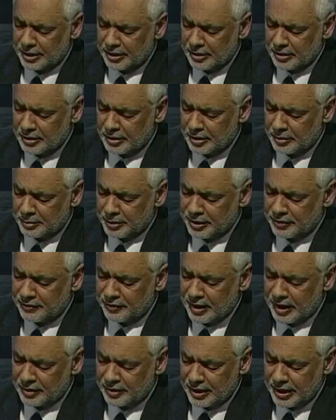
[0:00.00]
a big
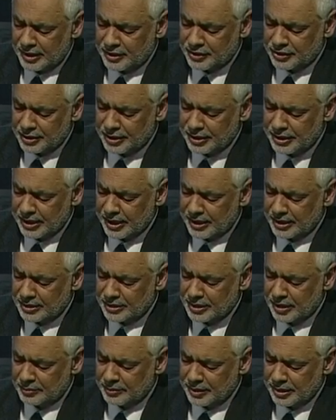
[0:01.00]
foundation in getting
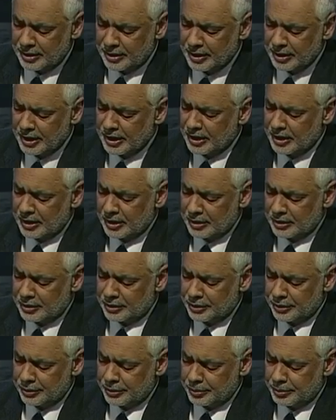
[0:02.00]
something
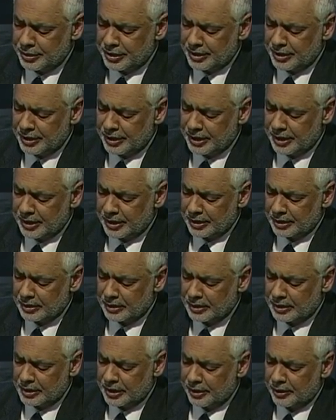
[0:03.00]
to be
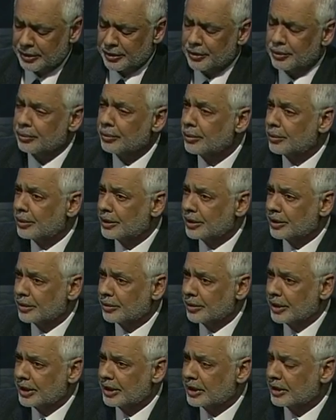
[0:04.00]
carried through in the
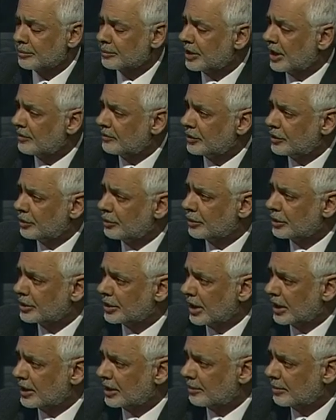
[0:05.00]
curriculum. David, you were
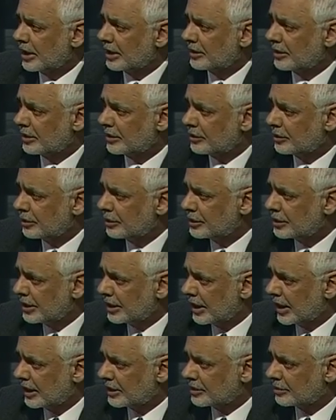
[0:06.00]
talking about the
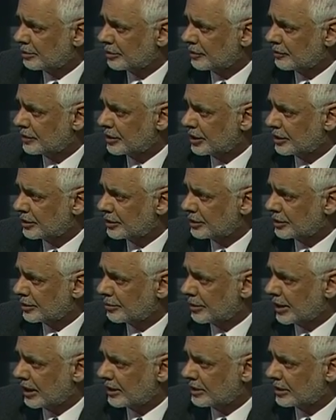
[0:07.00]
enthusiasm of teachers about